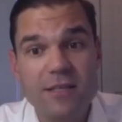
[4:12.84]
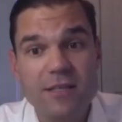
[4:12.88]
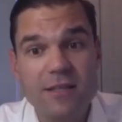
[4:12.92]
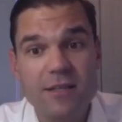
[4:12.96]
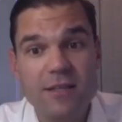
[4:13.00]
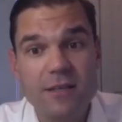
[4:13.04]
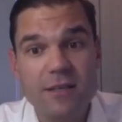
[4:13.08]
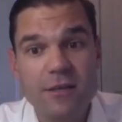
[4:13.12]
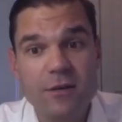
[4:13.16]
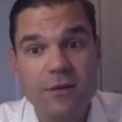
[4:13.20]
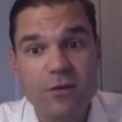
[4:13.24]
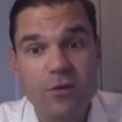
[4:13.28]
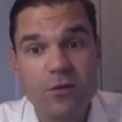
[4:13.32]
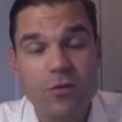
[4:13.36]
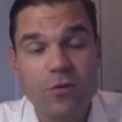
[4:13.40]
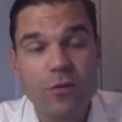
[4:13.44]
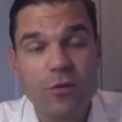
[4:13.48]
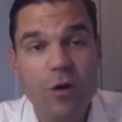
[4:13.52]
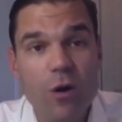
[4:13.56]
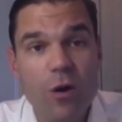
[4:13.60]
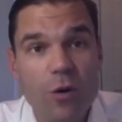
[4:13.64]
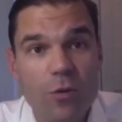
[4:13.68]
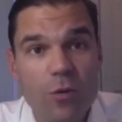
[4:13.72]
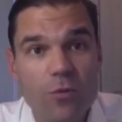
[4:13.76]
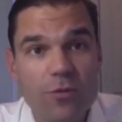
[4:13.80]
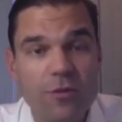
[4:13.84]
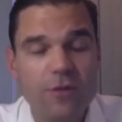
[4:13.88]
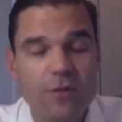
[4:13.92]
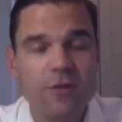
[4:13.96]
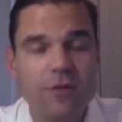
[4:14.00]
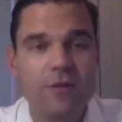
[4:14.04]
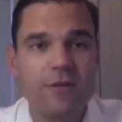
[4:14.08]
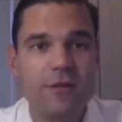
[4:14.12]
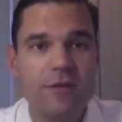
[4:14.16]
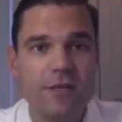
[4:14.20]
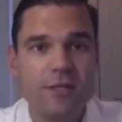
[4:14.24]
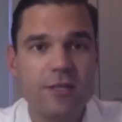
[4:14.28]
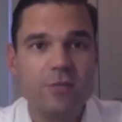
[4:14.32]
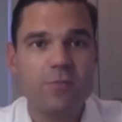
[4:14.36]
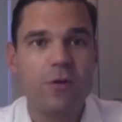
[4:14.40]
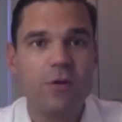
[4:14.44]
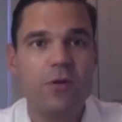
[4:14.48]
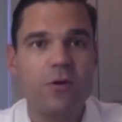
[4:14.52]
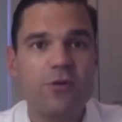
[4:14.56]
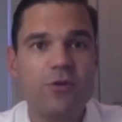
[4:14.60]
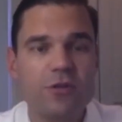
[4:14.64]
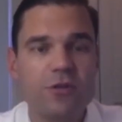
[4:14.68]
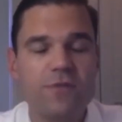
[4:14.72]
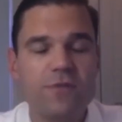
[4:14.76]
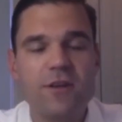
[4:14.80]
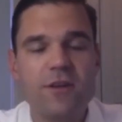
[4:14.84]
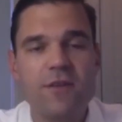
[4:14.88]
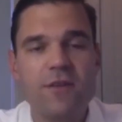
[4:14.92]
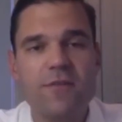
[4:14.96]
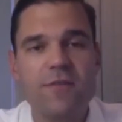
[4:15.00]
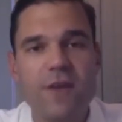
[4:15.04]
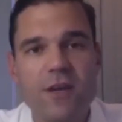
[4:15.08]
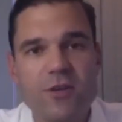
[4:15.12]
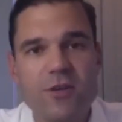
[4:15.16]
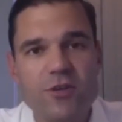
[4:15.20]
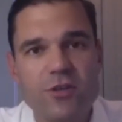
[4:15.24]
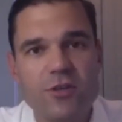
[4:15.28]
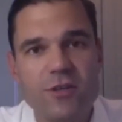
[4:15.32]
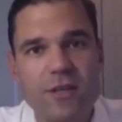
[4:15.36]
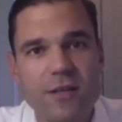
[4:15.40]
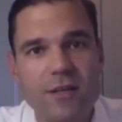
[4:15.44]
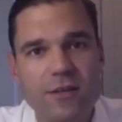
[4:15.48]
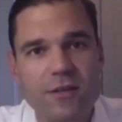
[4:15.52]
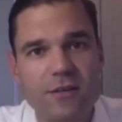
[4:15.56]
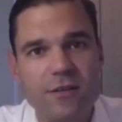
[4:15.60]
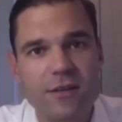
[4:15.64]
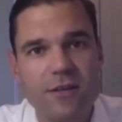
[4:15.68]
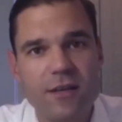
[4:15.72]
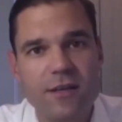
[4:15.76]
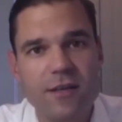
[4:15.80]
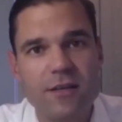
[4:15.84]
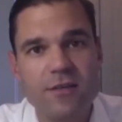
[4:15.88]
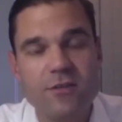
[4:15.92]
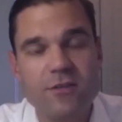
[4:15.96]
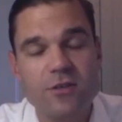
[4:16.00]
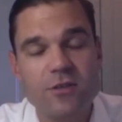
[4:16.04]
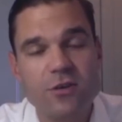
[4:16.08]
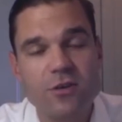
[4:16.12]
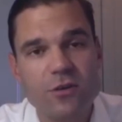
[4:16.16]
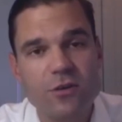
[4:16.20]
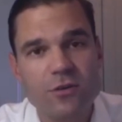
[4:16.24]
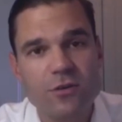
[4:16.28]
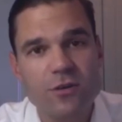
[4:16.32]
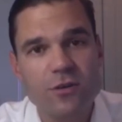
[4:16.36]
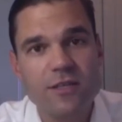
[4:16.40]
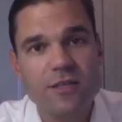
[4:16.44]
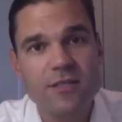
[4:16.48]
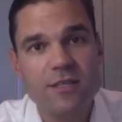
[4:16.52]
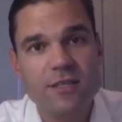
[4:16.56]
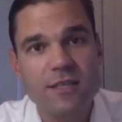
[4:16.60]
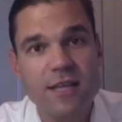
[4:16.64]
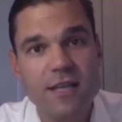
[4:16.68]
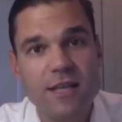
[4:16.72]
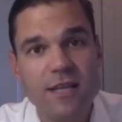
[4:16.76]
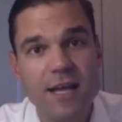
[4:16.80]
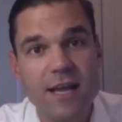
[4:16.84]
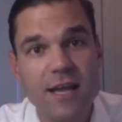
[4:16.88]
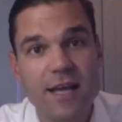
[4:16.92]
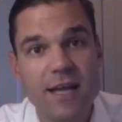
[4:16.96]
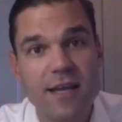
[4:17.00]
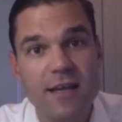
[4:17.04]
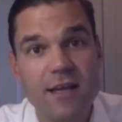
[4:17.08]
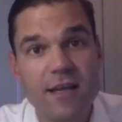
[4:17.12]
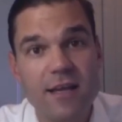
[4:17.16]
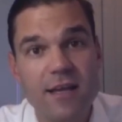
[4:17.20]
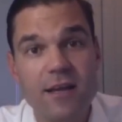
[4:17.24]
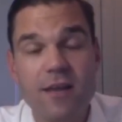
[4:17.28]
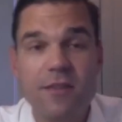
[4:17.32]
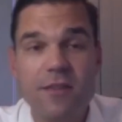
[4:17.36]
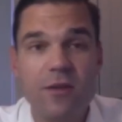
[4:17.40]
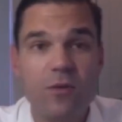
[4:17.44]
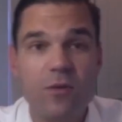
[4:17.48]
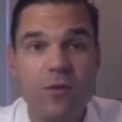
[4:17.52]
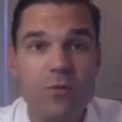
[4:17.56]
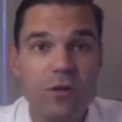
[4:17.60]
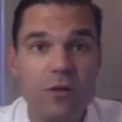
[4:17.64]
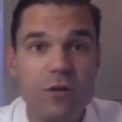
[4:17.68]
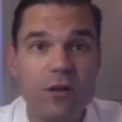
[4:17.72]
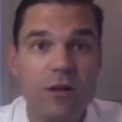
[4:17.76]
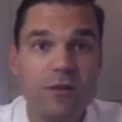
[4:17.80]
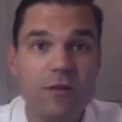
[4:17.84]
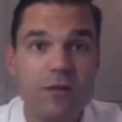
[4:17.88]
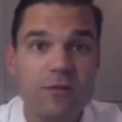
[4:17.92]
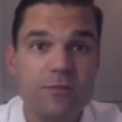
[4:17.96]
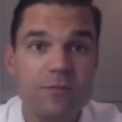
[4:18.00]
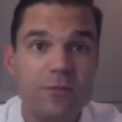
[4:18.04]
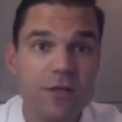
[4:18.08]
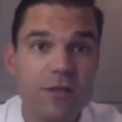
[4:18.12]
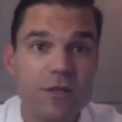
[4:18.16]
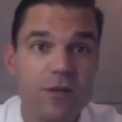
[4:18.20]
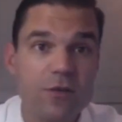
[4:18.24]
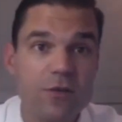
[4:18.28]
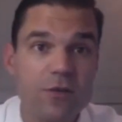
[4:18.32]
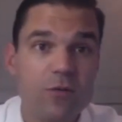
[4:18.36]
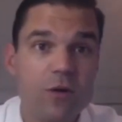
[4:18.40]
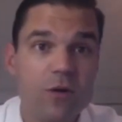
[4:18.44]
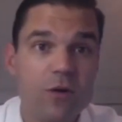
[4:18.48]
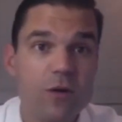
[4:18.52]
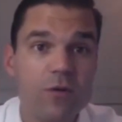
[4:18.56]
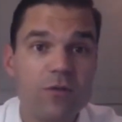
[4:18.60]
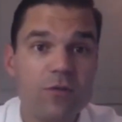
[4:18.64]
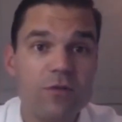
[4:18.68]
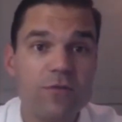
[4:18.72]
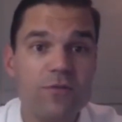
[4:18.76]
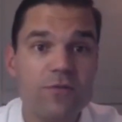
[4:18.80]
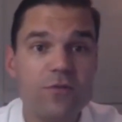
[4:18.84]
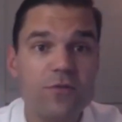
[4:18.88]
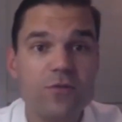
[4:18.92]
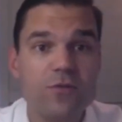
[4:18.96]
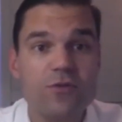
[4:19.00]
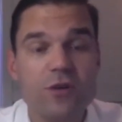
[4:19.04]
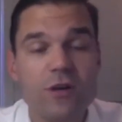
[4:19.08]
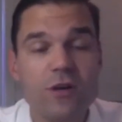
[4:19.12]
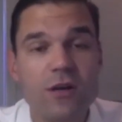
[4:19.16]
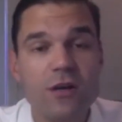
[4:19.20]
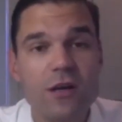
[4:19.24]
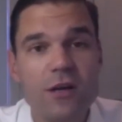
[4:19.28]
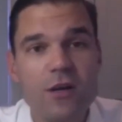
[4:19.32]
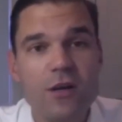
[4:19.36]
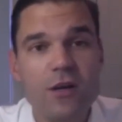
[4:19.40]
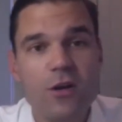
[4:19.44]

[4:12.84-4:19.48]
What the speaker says: the growth, the explosion of innovation that is occurring today, and I think will ultimately grow in the future,